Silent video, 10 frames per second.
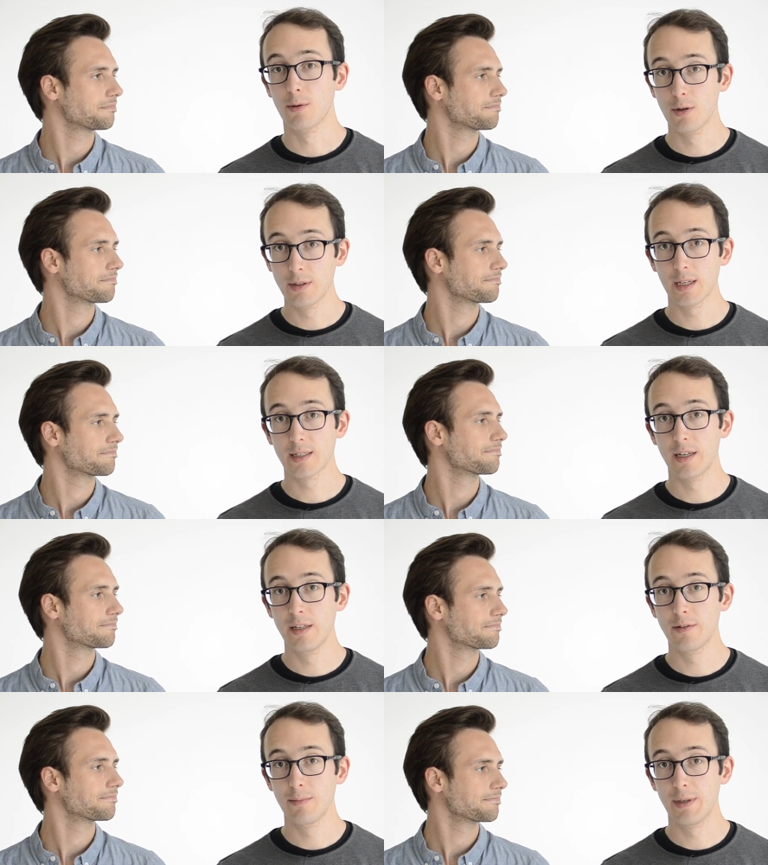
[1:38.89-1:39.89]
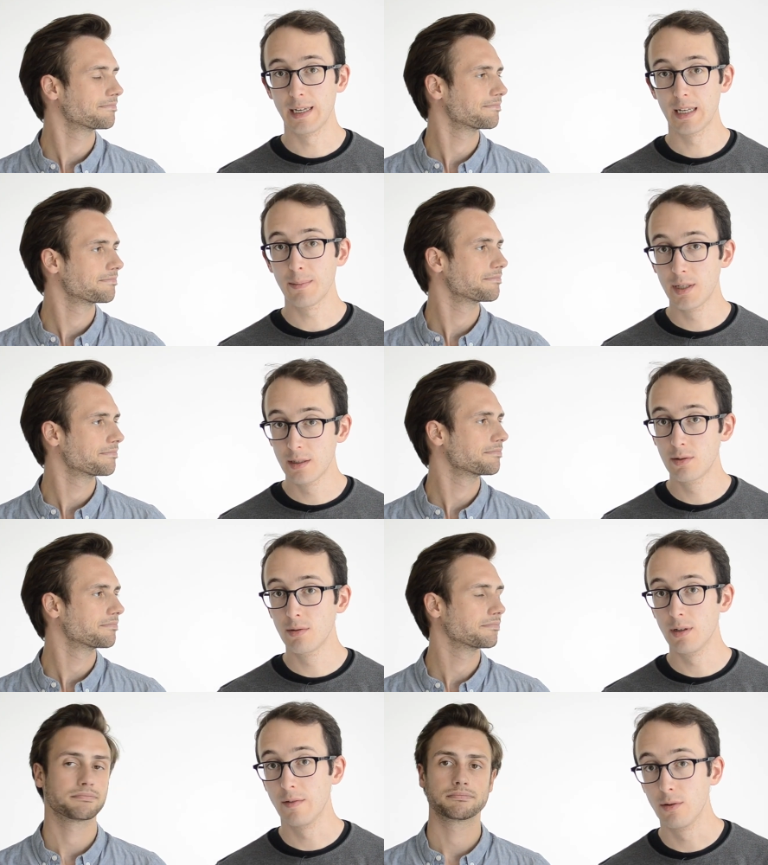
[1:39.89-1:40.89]
Speaker 1: codecs can even be adapted to
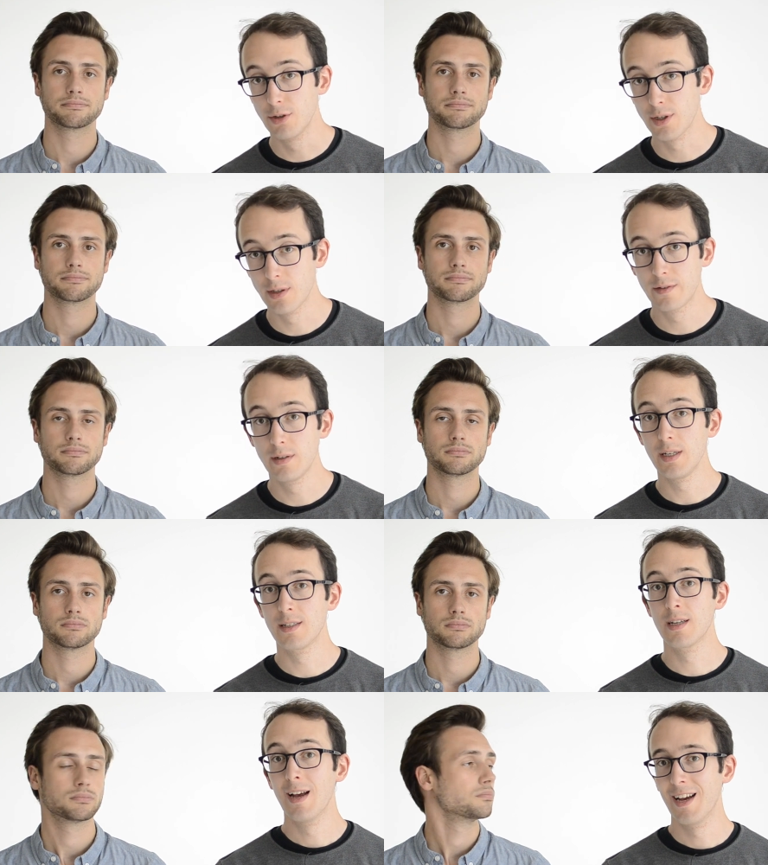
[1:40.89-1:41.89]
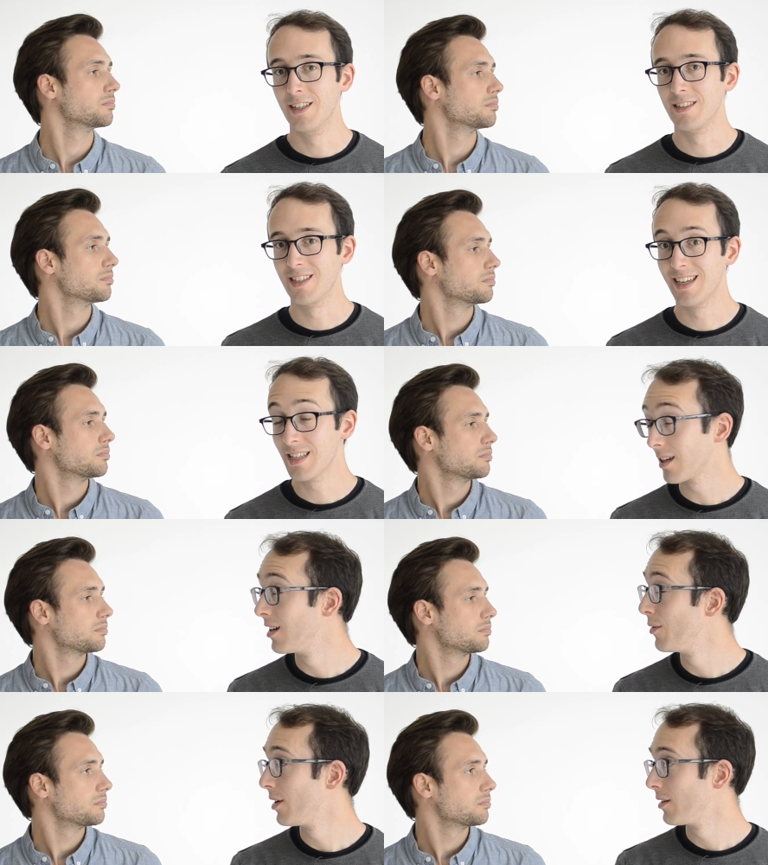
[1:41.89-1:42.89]
the evolution of the needs. And that's exactly
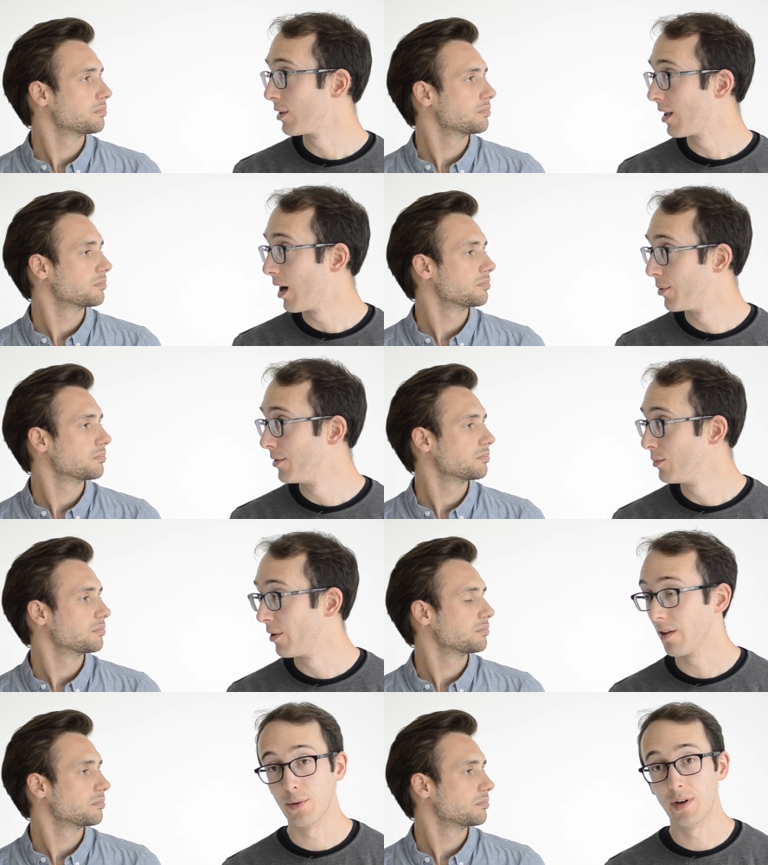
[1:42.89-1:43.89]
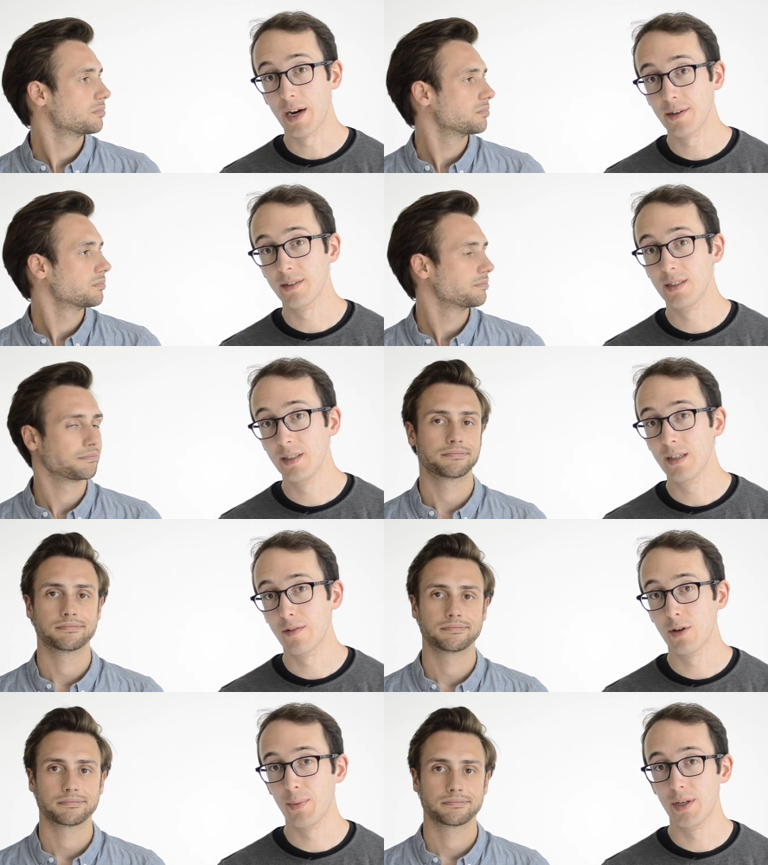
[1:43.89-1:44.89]
what, what happened with our R&D
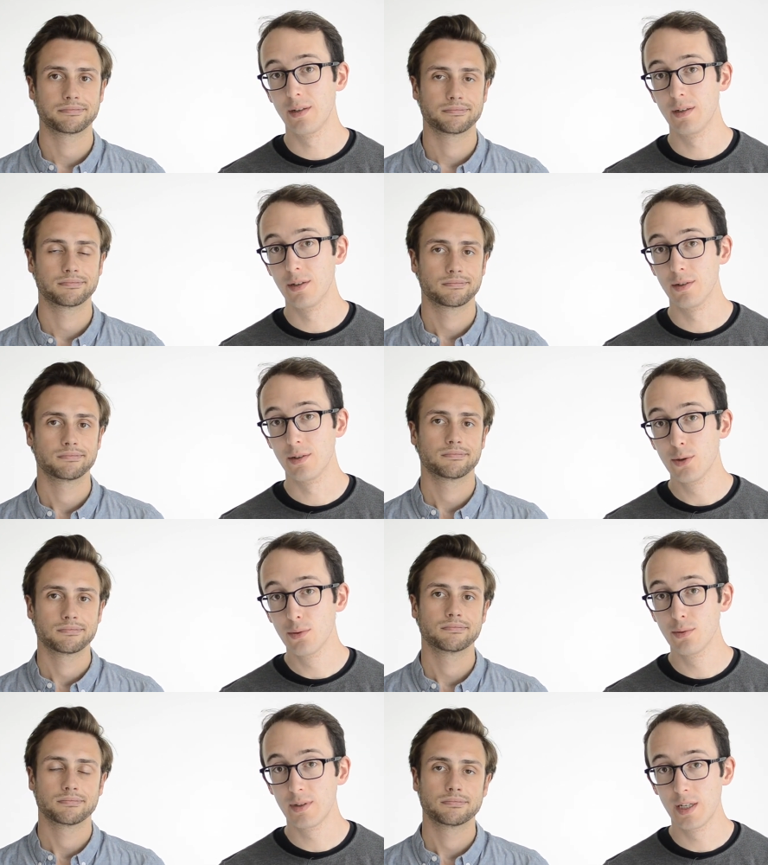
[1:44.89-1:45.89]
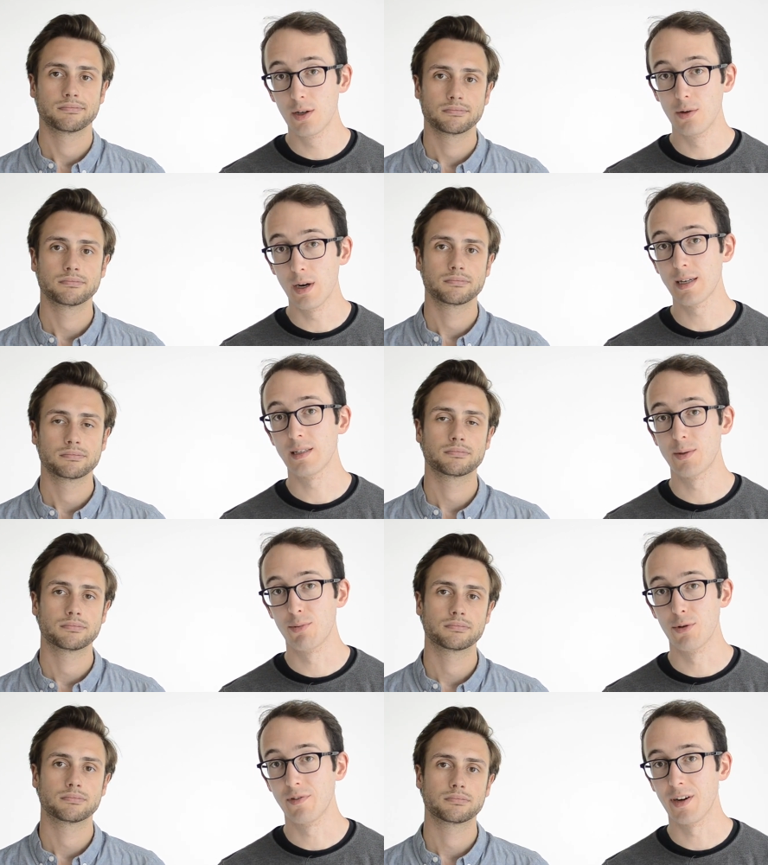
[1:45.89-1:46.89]
developing the new Tico XS
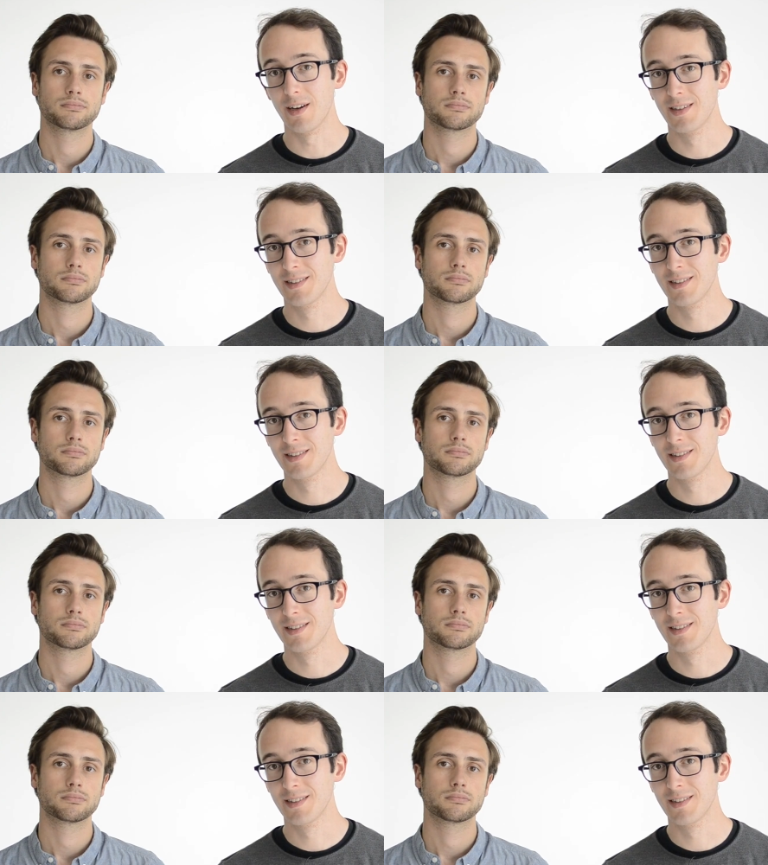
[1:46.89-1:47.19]
profile.